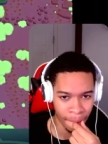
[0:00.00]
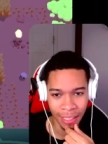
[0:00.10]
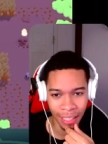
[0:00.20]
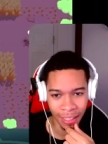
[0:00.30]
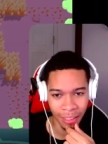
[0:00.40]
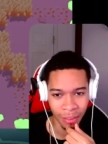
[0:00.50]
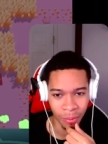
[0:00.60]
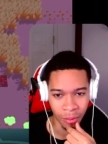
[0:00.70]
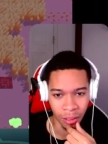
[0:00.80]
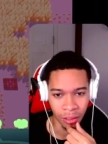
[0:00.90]
Attacking him.
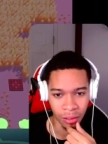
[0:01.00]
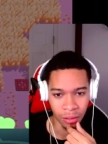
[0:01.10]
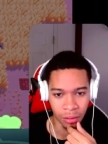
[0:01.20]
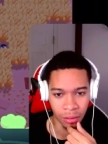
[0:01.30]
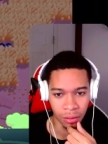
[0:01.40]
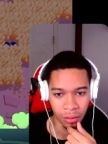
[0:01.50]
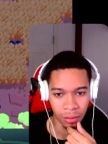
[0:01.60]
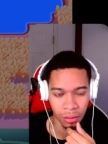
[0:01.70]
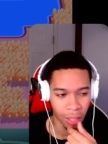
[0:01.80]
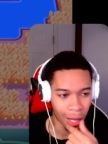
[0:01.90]
All
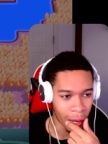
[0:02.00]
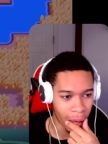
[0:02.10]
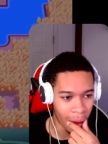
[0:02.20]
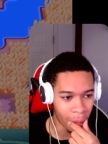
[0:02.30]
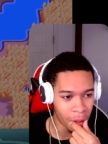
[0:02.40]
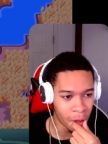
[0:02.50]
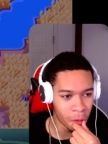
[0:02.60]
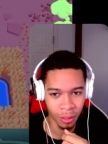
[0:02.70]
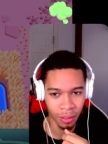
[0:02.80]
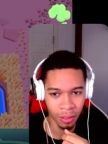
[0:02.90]
right, uh, yo, you.